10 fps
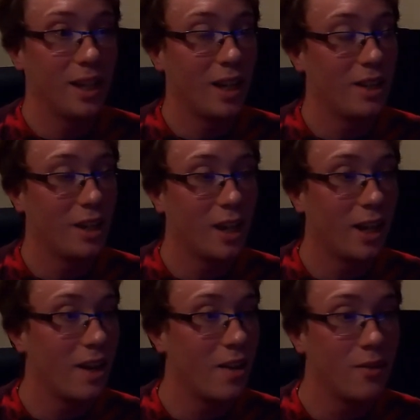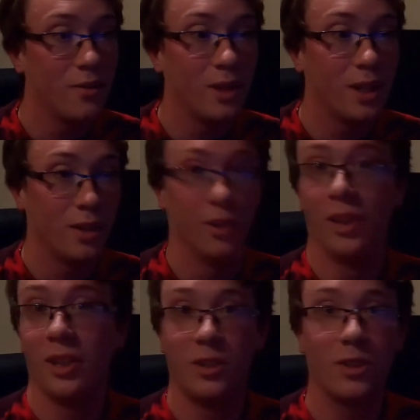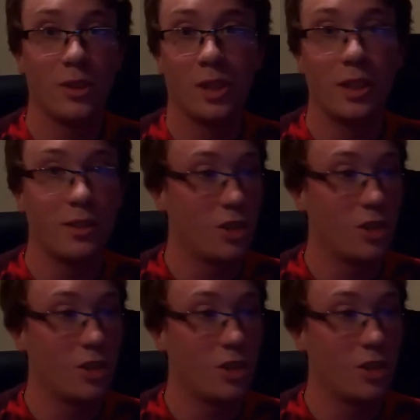and you have the Lizard looking